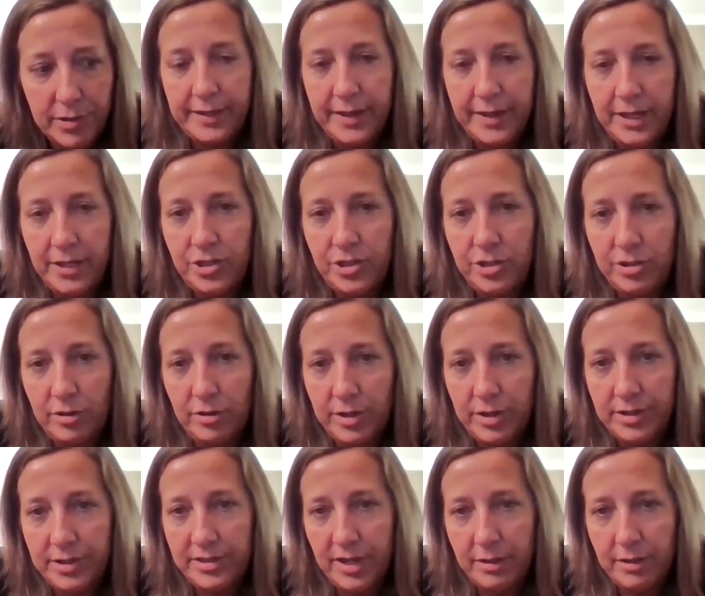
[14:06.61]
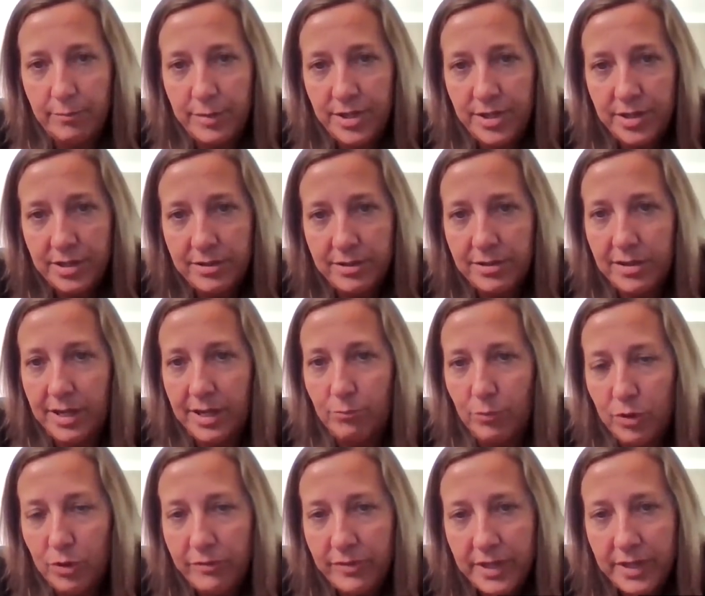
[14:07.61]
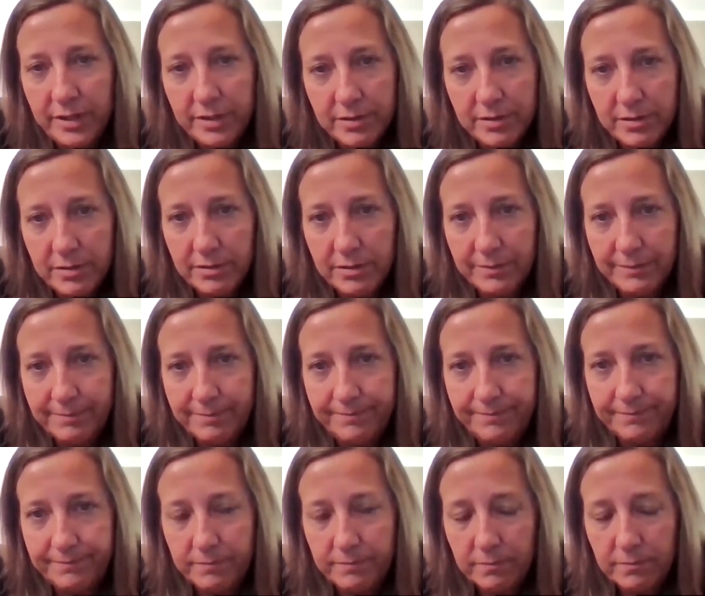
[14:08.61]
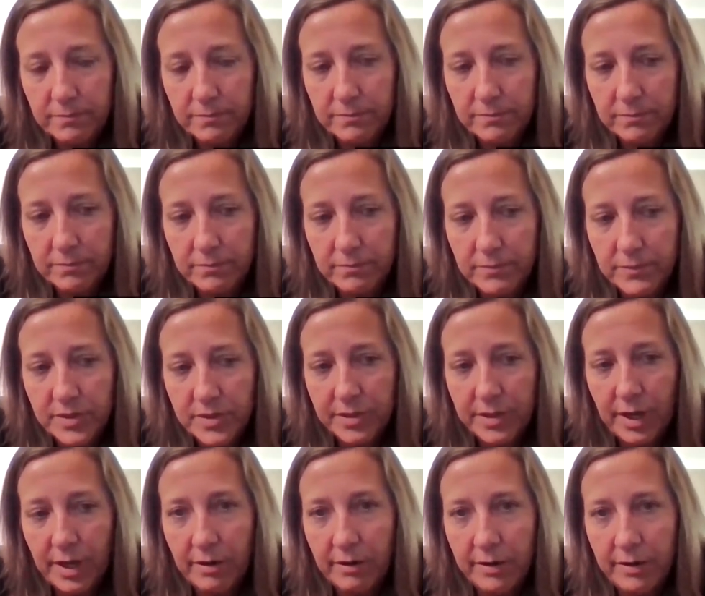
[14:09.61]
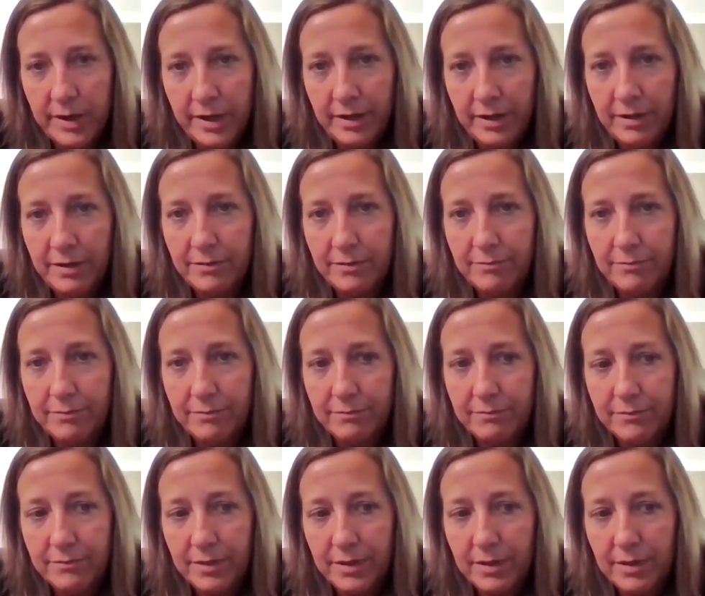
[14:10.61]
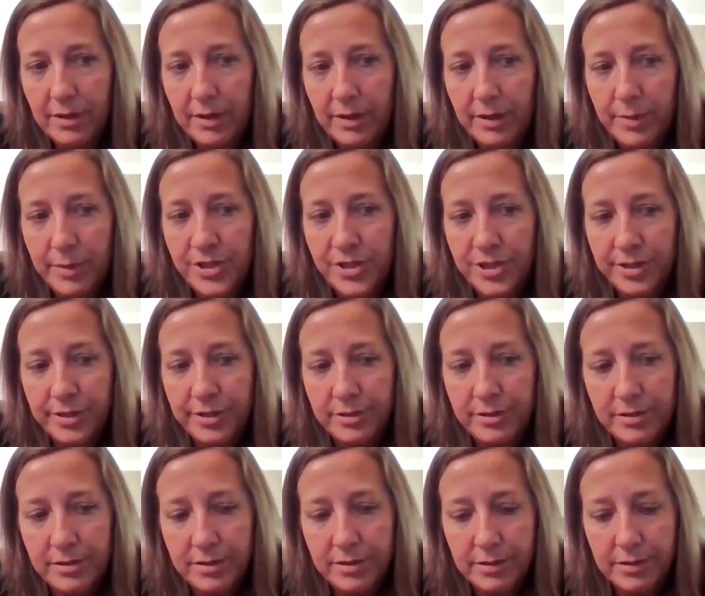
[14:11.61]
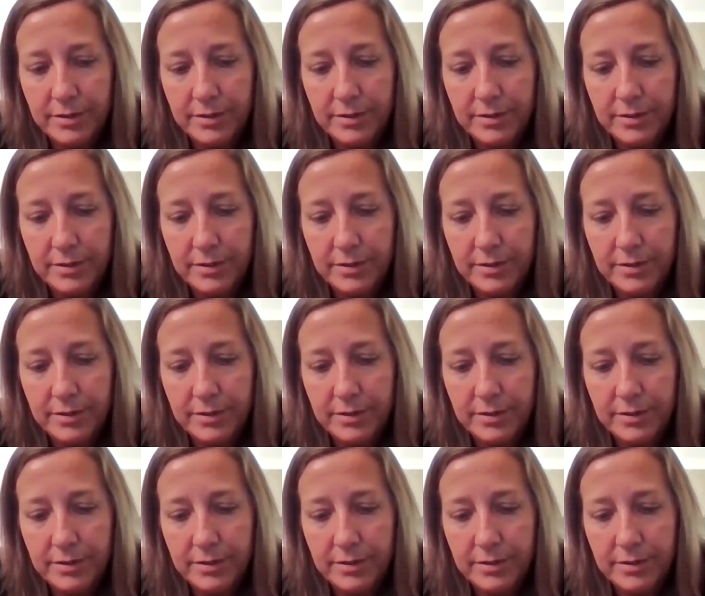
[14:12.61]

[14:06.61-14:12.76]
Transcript: They showed us images like movies, scary images.